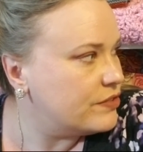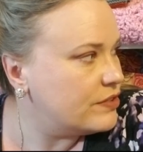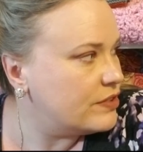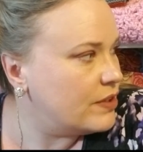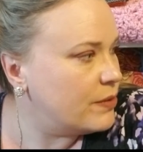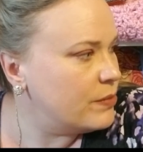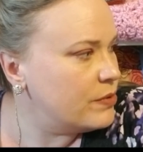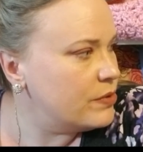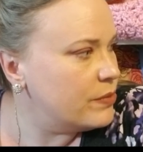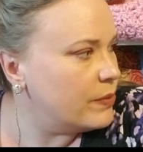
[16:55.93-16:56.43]

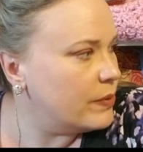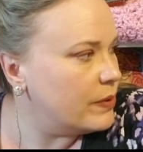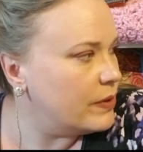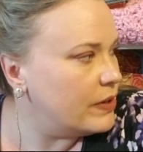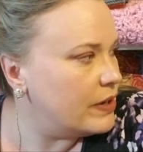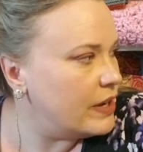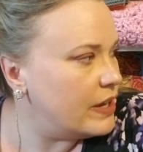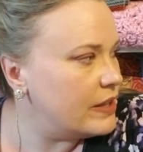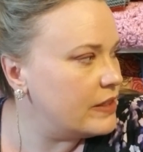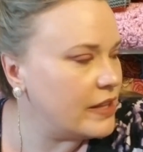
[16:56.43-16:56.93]
I wonder where,
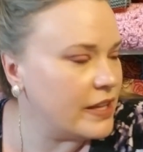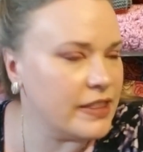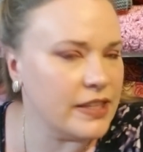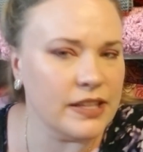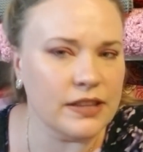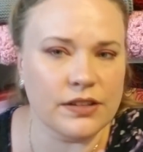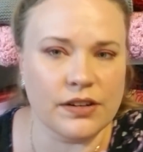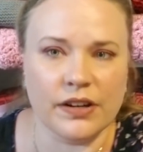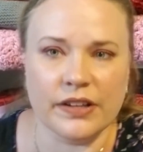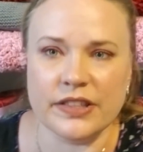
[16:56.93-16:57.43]
I
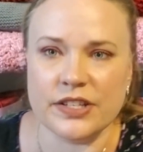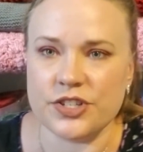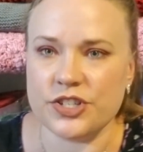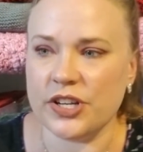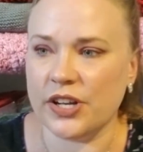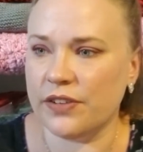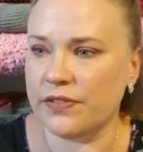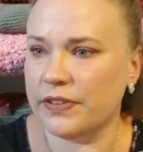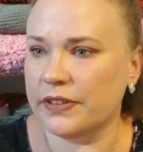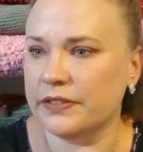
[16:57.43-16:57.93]
think they're on the
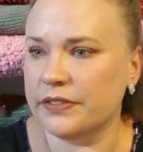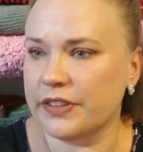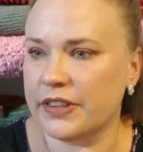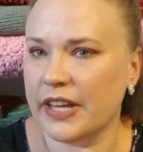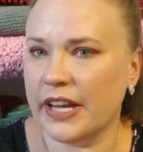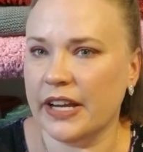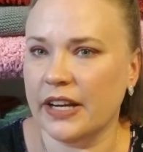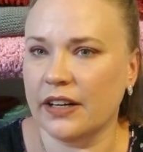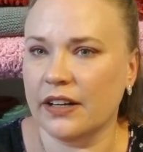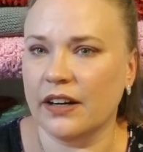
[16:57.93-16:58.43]
shelf over
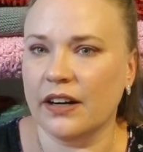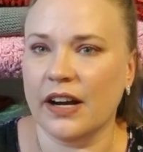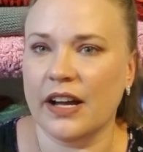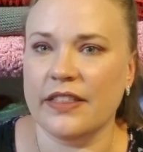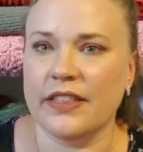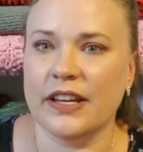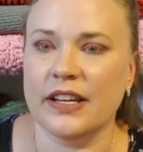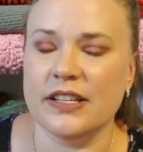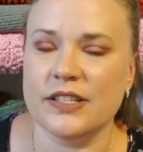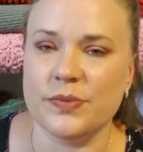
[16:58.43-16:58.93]
there. I
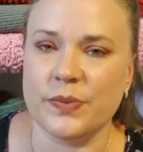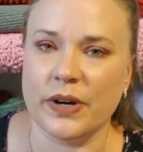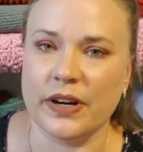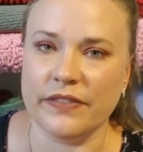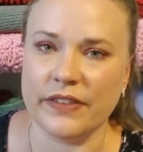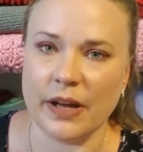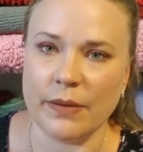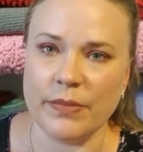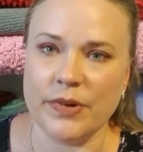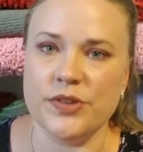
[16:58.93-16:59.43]
think it's where I've
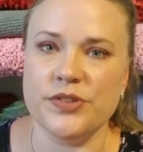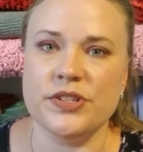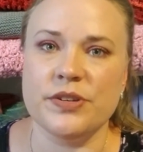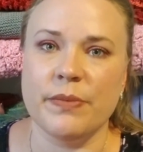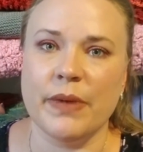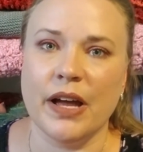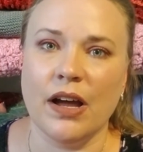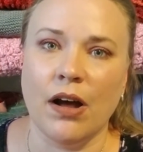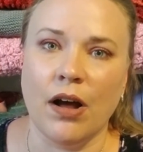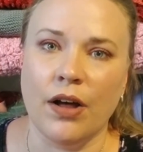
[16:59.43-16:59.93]
got most of
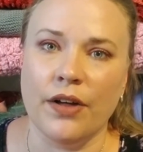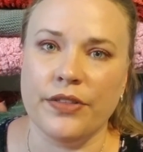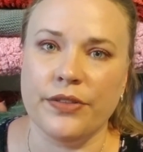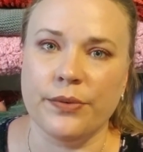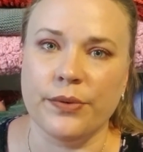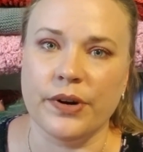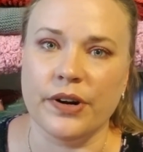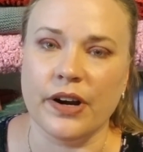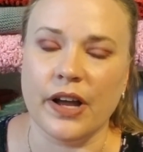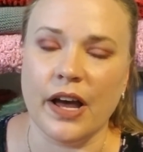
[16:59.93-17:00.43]
my Hawthorn.